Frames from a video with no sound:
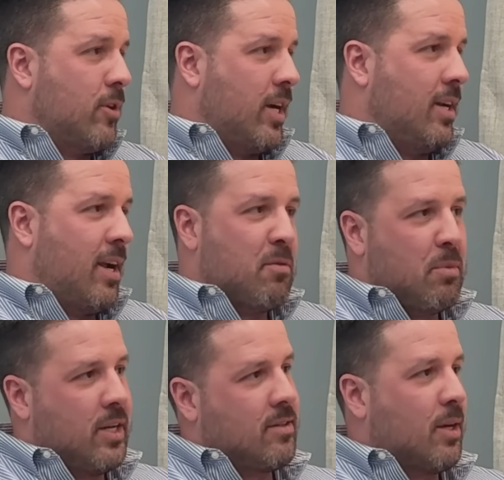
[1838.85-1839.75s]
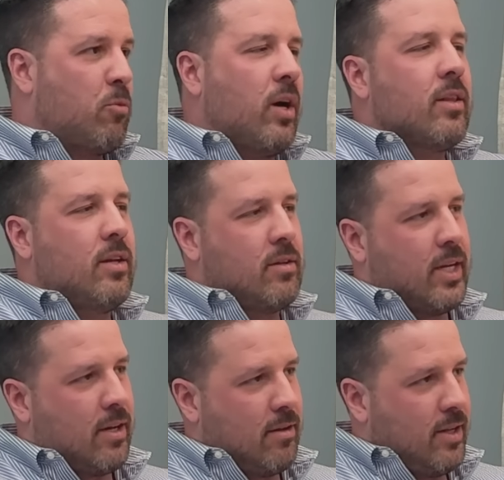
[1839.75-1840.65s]
Right? Everybody's like, well, they'll
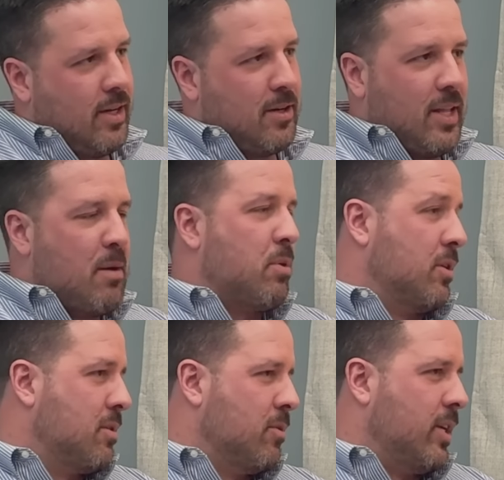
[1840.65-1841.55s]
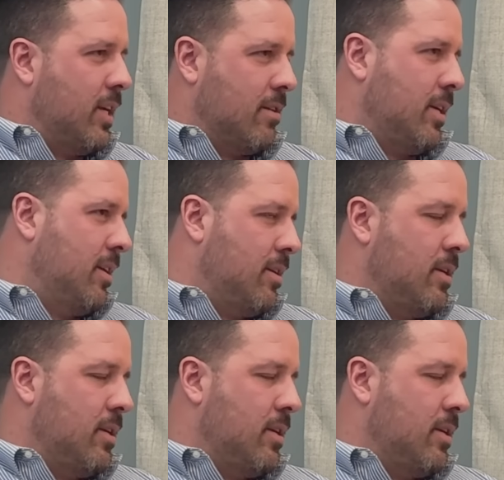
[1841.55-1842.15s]
handle it. That person will handle it.